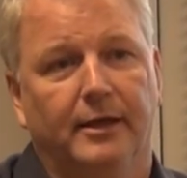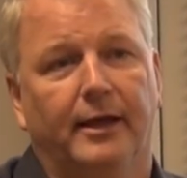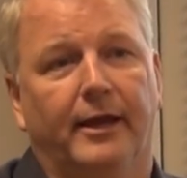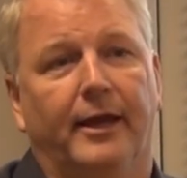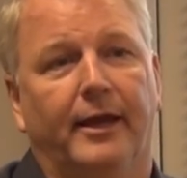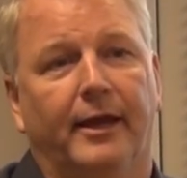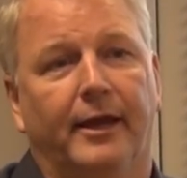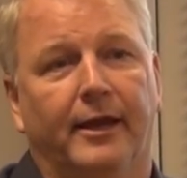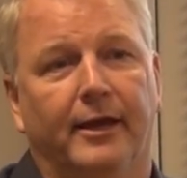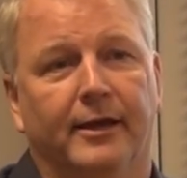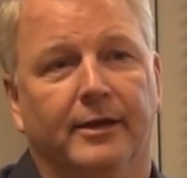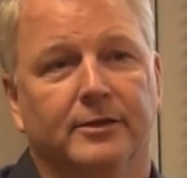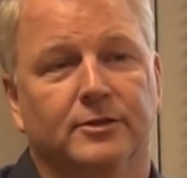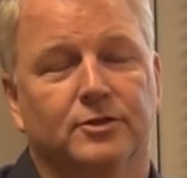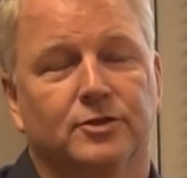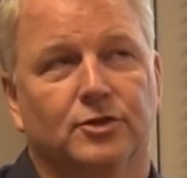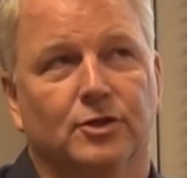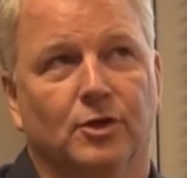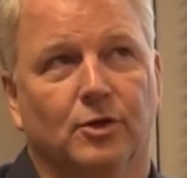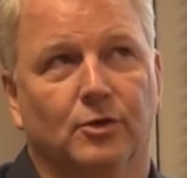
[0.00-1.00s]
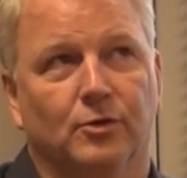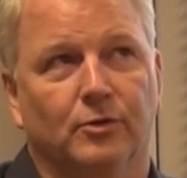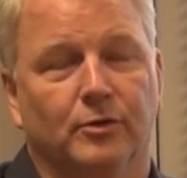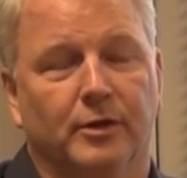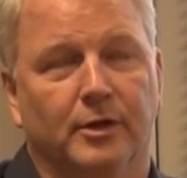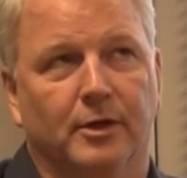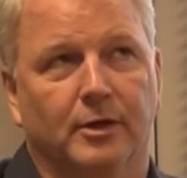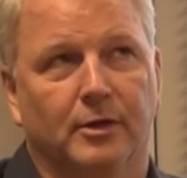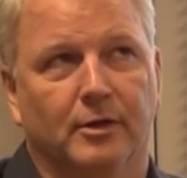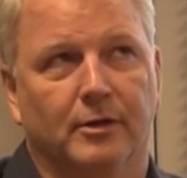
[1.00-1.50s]
and so
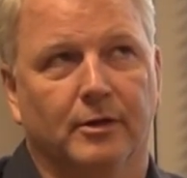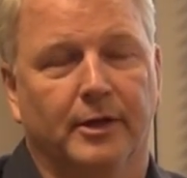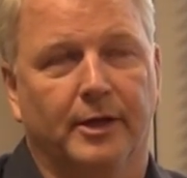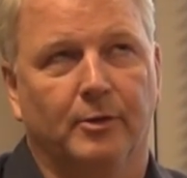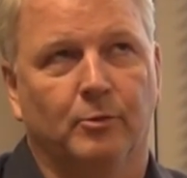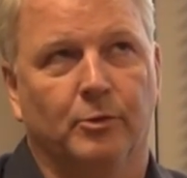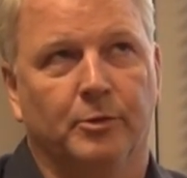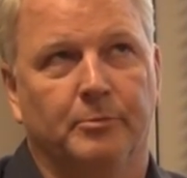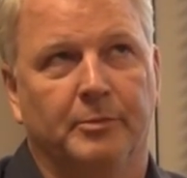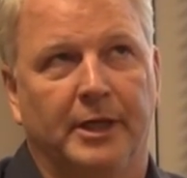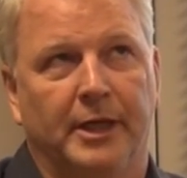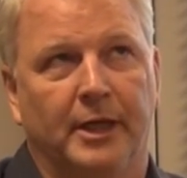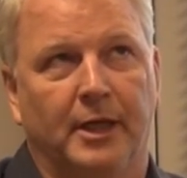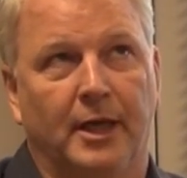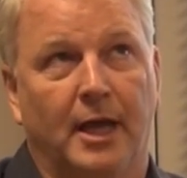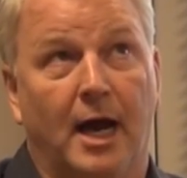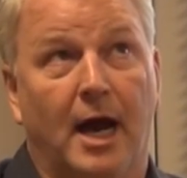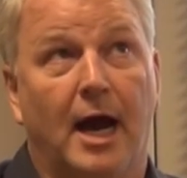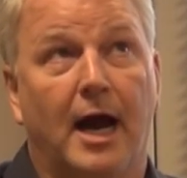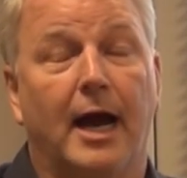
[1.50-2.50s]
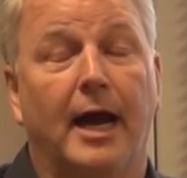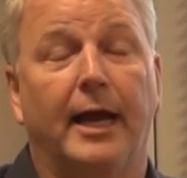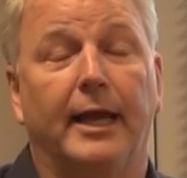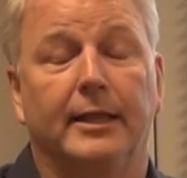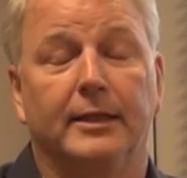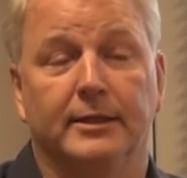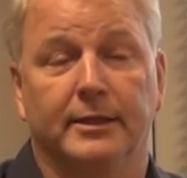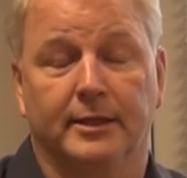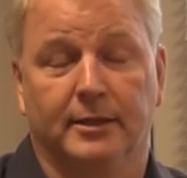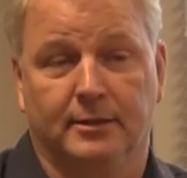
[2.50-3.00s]
it would be
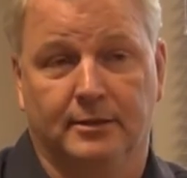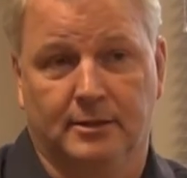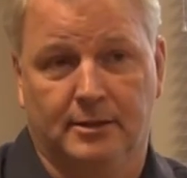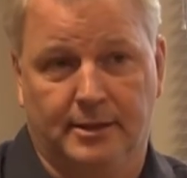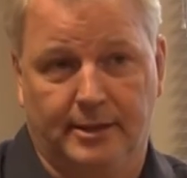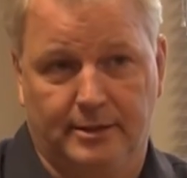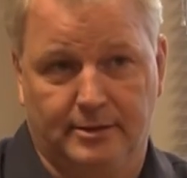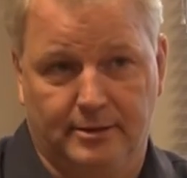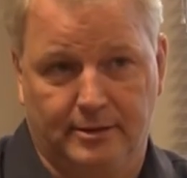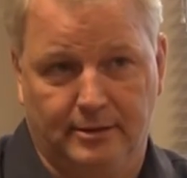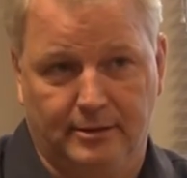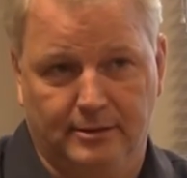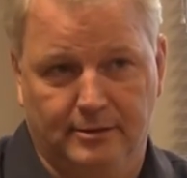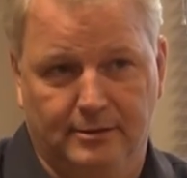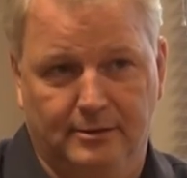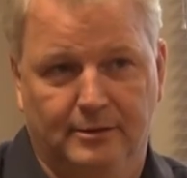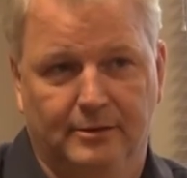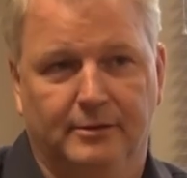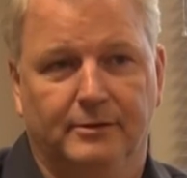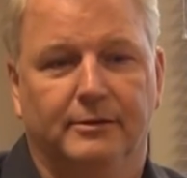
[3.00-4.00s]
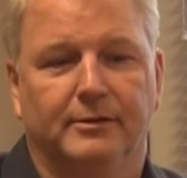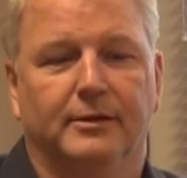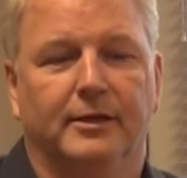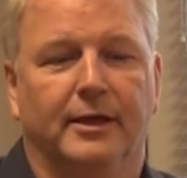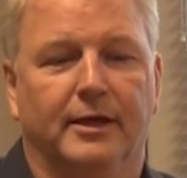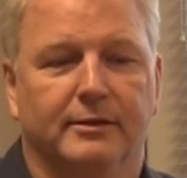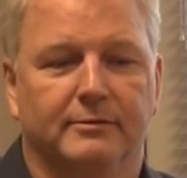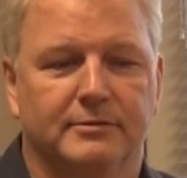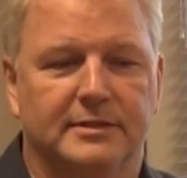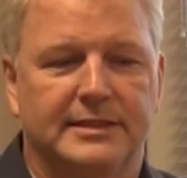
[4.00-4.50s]
highly unlikely
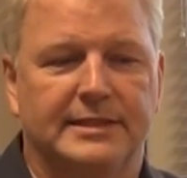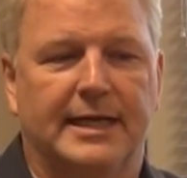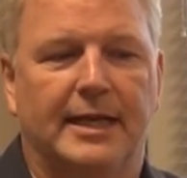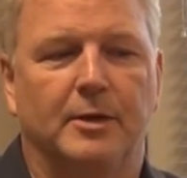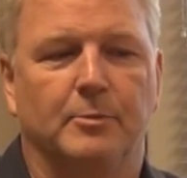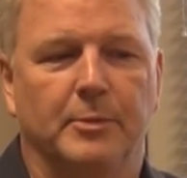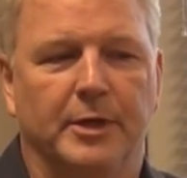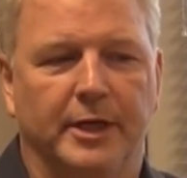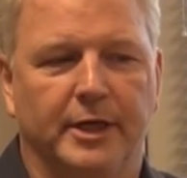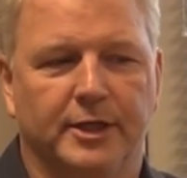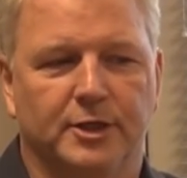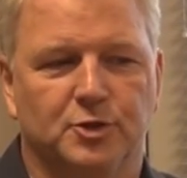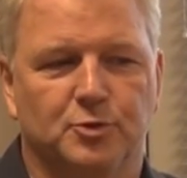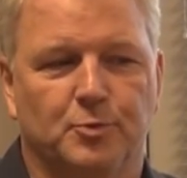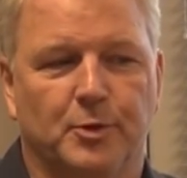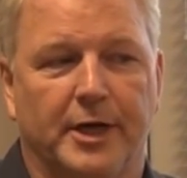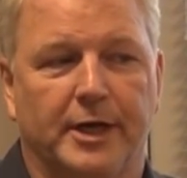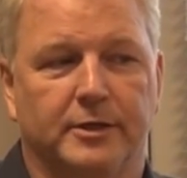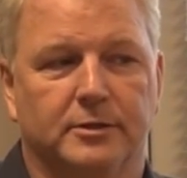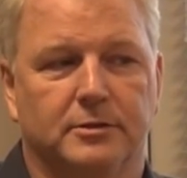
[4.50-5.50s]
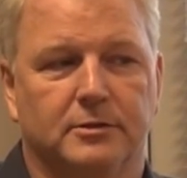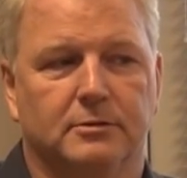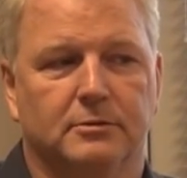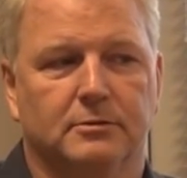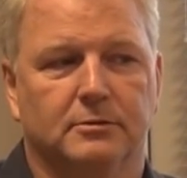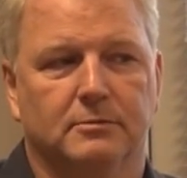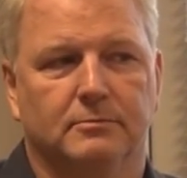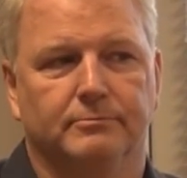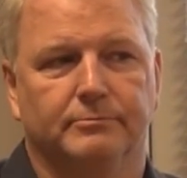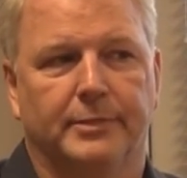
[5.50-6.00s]
that sentiment
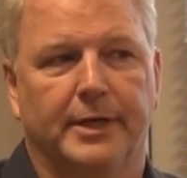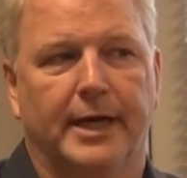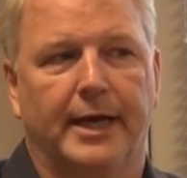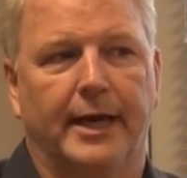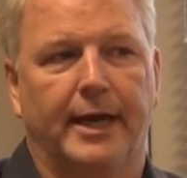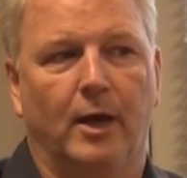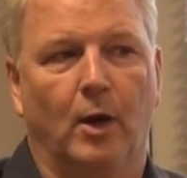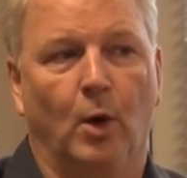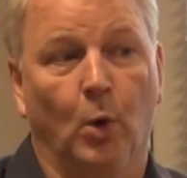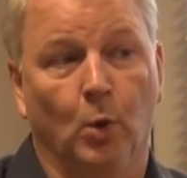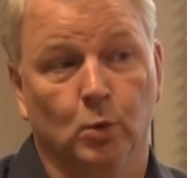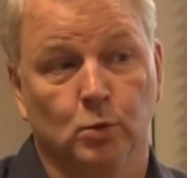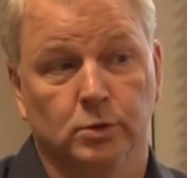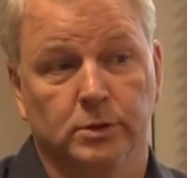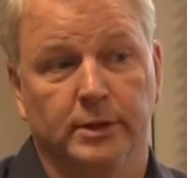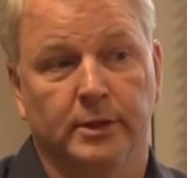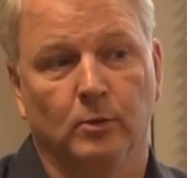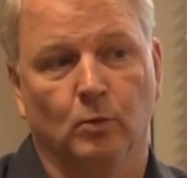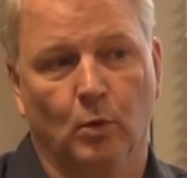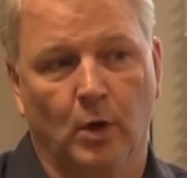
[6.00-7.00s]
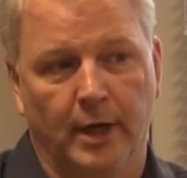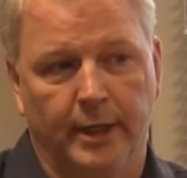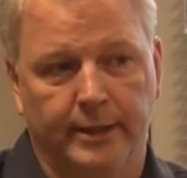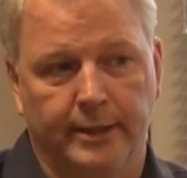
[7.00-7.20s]
expressed by only one